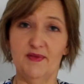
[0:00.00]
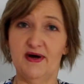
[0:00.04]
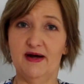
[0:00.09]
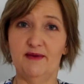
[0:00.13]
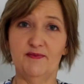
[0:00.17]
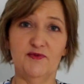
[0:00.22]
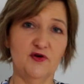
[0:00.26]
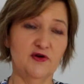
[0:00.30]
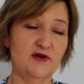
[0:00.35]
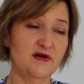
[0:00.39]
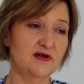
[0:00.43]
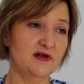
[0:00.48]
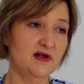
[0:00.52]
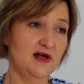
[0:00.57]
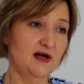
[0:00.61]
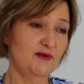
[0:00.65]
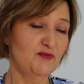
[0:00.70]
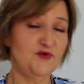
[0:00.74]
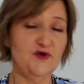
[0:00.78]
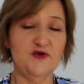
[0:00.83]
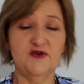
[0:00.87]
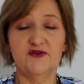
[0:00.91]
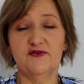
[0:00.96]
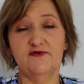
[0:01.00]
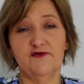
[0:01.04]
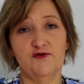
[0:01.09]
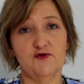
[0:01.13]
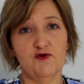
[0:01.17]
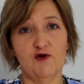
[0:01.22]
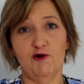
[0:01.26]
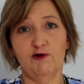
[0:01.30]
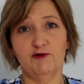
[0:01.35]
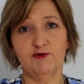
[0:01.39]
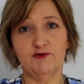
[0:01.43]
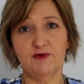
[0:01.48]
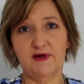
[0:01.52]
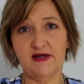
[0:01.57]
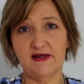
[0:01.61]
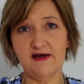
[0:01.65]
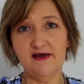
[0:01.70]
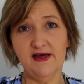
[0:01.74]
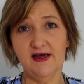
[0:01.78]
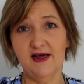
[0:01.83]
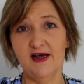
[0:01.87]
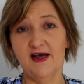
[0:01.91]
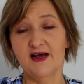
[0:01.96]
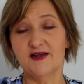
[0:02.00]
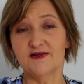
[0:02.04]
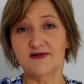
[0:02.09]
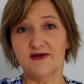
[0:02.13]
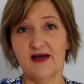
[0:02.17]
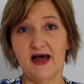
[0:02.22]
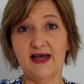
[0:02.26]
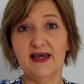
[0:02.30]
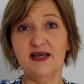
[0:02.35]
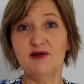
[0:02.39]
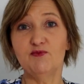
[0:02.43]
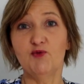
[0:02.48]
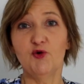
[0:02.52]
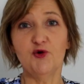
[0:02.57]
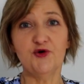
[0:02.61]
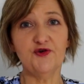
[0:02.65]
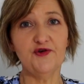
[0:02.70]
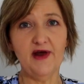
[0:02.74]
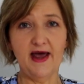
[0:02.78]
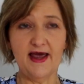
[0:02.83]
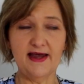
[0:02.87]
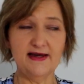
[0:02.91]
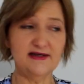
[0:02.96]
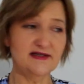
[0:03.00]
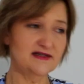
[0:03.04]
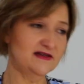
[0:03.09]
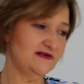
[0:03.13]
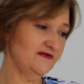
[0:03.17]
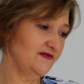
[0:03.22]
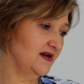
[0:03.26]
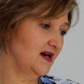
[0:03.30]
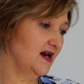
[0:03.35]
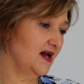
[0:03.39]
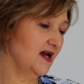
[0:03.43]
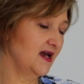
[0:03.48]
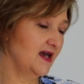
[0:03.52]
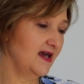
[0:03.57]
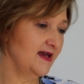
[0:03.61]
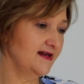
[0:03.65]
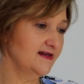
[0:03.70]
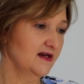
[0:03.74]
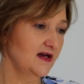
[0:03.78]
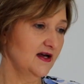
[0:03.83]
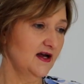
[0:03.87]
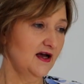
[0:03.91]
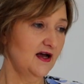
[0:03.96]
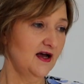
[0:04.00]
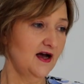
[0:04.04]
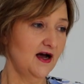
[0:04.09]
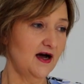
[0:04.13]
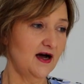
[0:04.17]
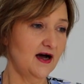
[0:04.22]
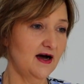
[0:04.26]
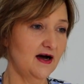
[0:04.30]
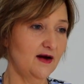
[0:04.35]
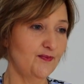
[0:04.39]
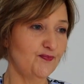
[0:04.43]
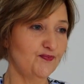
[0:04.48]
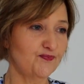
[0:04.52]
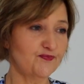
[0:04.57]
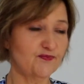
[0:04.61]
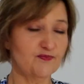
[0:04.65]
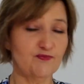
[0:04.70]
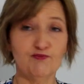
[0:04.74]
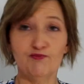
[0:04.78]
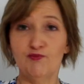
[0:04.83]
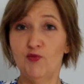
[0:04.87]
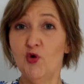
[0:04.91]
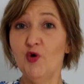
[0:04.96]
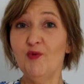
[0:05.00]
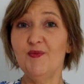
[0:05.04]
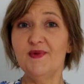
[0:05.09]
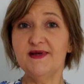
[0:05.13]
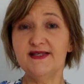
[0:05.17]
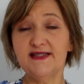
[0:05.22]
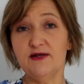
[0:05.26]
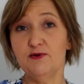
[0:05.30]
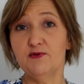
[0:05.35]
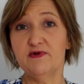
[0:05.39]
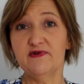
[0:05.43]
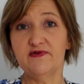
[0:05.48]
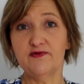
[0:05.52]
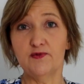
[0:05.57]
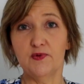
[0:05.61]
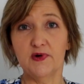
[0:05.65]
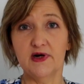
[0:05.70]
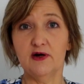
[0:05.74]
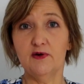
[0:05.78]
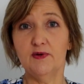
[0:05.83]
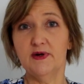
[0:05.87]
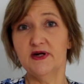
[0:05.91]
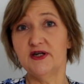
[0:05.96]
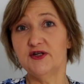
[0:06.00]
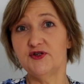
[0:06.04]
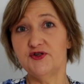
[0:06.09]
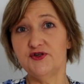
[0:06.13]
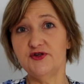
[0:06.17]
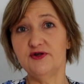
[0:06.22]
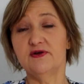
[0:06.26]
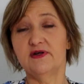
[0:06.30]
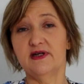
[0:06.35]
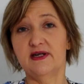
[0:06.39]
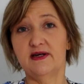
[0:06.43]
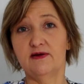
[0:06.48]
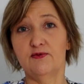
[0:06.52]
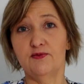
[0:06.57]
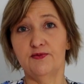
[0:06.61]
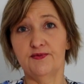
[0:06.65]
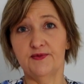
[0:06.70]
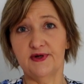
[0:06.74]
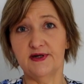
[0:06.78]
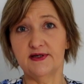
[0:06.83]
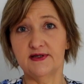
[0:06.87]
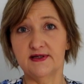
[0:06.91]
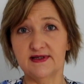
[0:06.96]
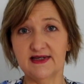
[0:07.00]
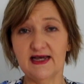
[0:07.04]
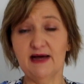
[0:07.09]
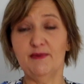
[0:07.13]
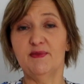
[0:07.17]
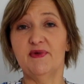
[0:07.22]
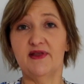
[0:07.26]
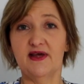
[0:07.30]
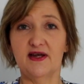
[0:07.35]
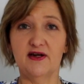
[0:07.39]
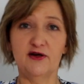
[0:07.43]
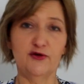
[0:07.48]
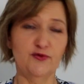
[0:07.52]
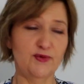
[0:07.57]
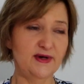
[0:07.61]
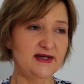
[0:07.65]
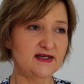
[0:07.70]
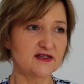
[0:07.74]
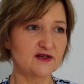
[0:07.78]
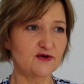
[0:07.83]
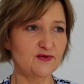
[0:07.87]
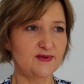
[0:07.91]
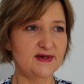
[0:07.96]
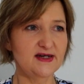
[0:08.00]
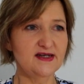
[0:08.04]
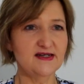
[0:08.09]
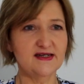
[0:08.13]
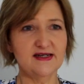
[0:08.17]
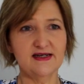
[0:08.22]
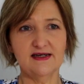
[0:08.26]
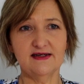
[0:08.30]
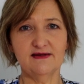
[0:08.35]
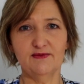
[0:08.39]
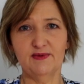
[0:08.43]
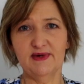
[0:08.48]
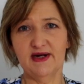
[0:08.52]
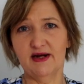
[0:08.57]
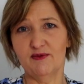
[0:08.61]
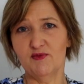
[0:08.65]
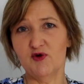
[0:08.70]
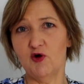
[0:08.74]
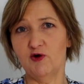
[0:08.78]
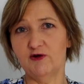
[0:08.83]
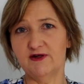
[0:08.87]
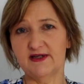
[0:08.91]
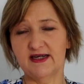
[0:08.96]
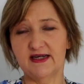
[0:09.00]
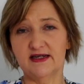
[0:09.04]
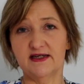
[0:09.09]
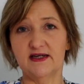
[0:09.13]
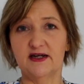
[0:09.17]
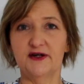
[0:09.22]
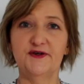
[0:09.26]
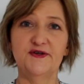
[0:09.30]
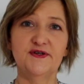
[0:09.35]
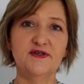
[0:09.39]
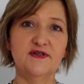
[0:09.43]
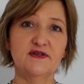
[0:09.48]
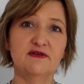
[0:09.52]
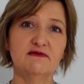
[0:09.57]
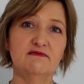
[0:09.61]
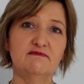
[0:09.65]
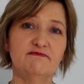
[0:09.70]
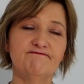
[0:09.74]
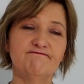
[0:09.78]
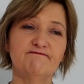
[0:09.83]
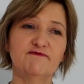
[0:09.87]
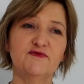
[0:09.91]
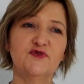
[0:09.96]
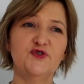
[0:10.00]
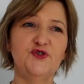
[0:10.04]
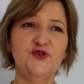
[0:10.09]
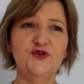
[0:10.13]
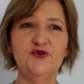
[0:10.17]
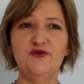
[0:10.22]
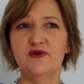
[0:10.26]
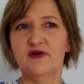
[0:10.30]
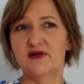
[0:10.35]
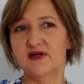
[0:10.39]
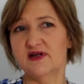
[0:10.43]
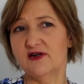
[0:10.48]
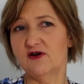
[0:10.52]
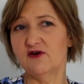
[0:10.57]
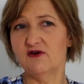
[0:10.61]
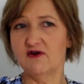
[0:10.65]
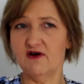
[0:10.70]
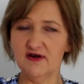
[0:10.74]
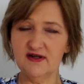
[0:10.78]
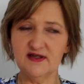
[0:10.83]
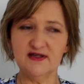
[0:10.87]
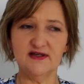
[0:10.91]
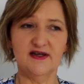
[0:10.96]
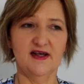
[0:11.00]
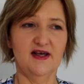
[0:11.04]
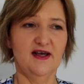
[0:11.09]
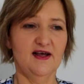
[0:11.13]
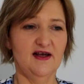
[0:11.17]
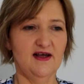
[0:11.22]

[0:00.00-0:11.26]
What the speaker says: I'm not a person for cold weather, so I get more creative, and I get more busy with what I want to do in summer than in winter. Winter, when I'm cold, I don't do a lot.